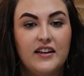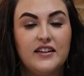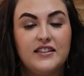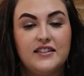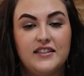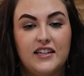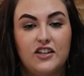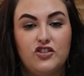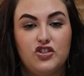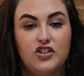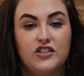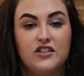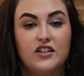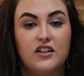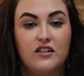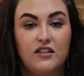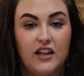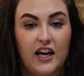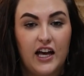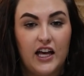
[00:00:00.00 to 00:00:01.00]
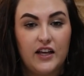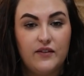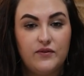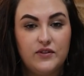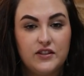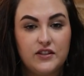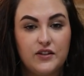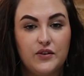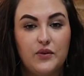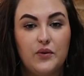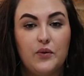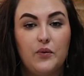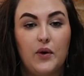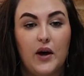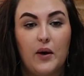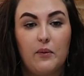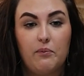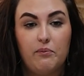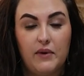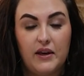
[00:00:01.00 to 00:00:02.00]
such as gloves
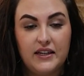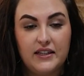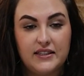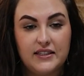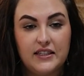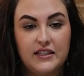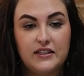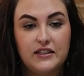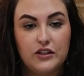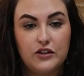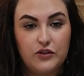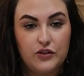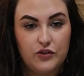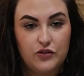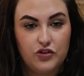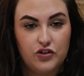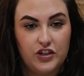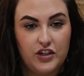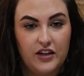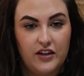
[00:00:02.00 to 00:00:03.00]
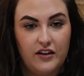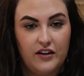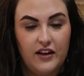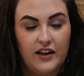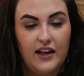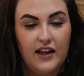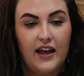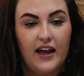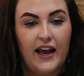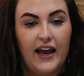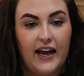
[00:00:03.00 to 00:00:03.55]
while mixing solution,